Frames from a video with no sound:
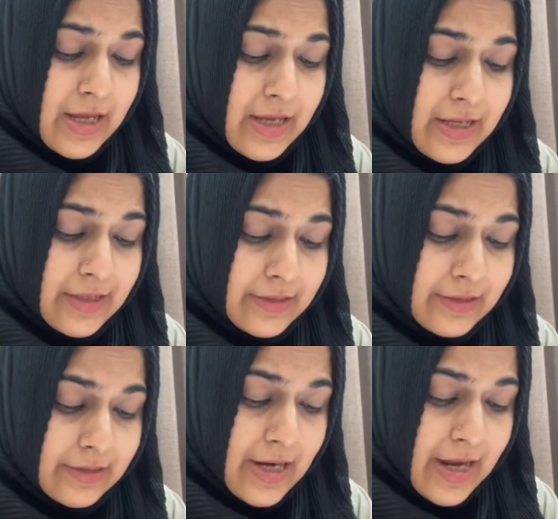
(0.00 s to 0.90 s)

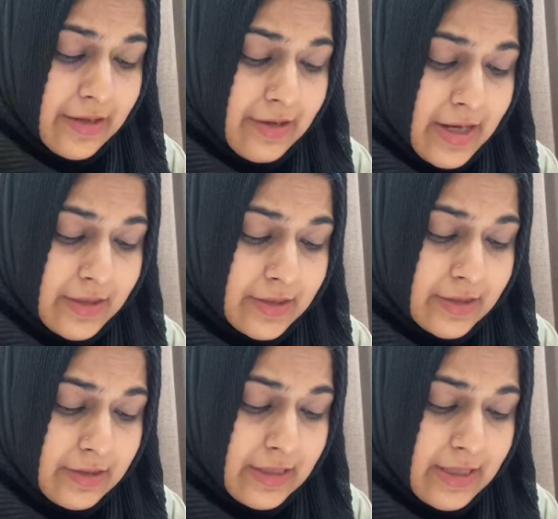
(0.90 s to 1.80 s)
is
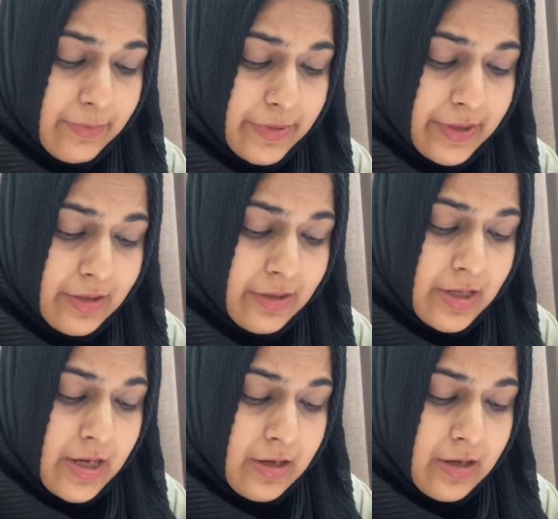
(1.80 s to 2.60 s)
direct labor.